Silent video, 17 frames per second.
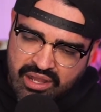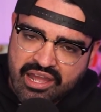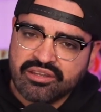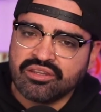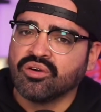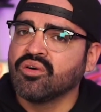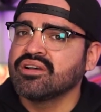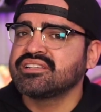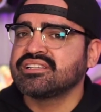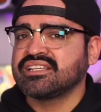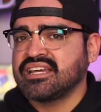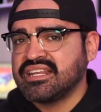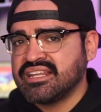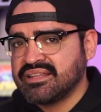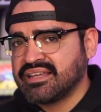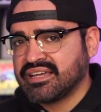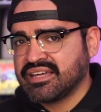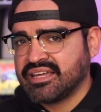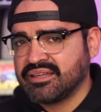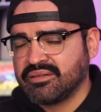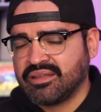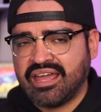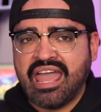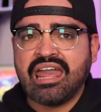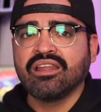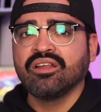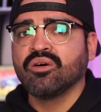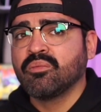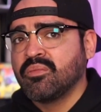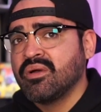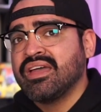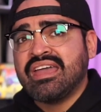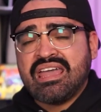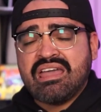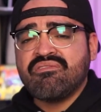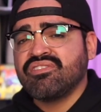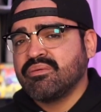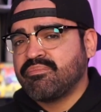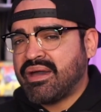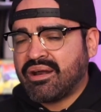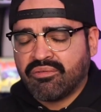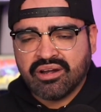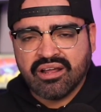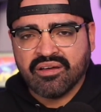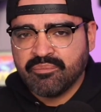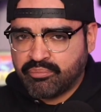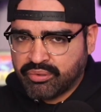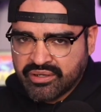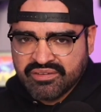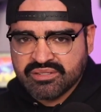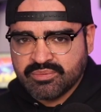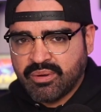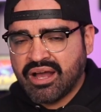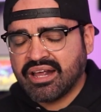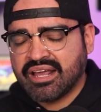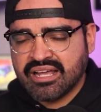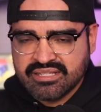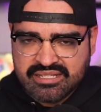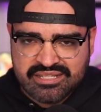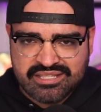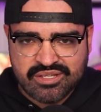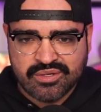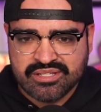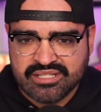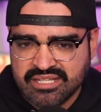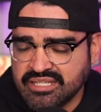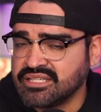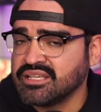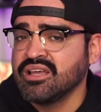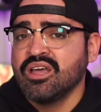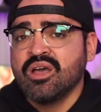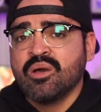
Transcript: I know I said it, Halo Infinite Battle Royale in previous podcasts needs to exist,